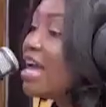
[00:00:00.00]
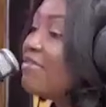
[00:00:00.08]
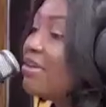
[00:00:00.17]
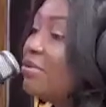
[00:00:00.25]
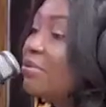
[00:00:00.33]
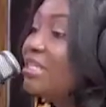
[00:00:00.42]
I
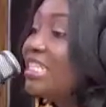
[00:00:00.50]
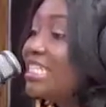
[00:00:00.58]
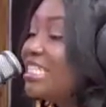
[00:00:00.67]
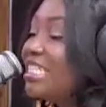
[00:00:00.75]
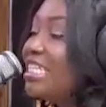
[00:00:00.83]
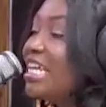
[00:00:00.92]
have anyone
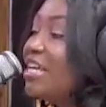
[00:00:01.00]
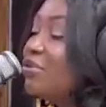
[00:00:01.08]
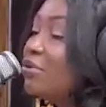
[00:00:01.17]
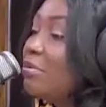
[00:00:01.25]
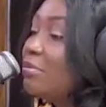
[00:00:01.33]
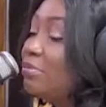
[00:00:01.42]
listening
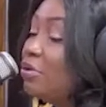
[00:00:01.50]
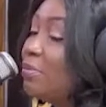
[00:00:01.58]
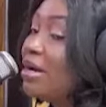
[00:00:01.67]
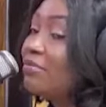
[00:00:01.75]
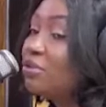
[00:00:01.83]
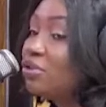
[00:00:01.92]
and you're
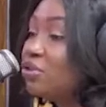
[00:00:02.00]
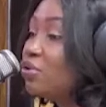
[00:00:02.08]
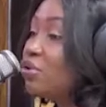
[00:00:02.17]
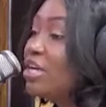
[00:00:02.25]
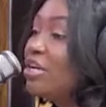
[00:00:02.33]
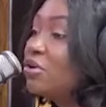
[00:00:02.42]
part of the
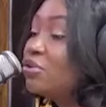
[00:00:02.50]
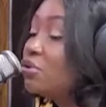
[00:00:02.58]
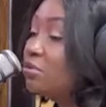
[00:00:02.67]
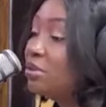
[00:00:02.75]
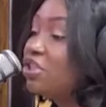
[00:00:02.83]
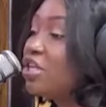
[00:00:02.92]
show, you can
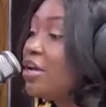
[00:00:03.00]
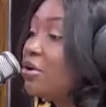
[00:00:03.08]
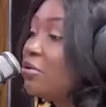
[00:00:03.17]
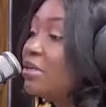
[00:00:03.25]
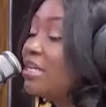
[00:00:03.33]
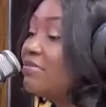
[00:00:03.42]
also share
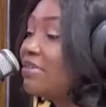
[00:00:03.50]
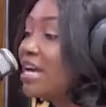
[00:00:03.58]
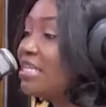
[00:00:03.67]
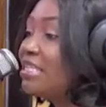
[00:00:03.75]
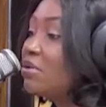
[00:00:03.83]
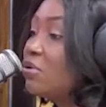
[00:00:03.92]
your own
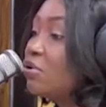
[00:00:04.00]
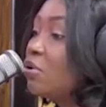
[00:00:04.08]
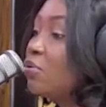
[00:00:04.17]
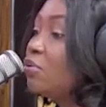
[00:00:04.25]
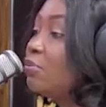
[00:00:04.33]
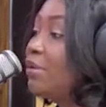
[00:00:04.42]
advice or
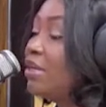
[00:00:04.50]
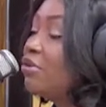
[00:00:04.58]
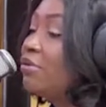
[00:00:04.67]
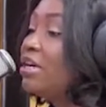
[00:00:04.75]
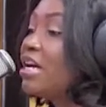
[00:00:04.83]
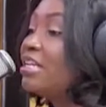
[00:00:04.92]
your own
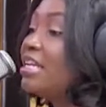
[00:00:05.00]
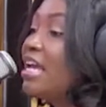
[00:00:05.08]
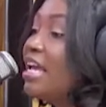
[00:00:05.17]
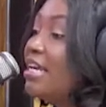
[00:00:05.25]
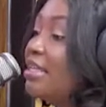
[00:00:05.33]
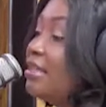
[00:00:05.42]
opinion regarding
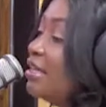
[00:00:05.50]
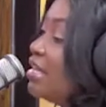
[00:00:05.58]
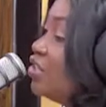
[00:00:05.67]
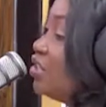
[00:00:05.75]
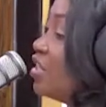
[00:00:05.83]
anything I